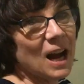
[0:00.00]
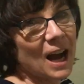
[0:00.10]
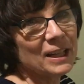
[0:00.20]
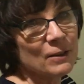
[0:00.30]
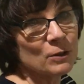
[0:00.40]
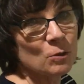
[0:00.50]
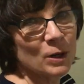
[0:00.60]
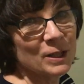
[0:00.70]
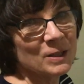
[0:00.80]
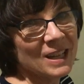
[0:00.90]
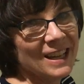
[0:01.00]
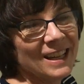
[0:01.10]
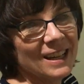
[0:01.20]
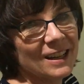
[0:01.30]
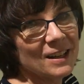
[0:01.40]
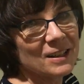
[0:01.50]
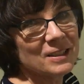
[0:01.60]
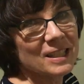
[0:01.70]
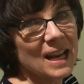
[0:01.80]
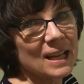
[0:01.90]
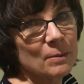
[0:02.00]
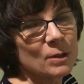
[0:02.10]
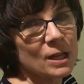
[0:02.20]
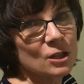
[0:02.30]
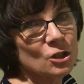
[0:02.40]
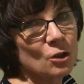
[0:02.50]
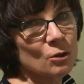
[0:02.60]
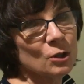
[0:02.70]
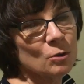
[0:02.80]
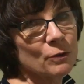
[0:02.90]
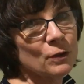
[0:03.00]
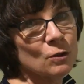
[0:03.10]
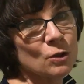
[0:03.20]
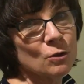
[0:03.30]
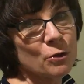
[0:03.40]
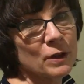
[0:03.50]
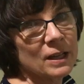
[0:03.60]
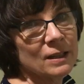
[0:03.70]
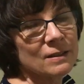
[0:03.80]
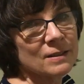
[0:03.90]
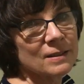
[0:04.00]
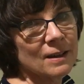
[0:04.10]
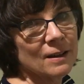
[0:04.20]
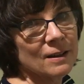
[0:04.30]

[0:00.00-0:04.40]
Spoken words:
Hi everyone. Today I'm going to show you a few new things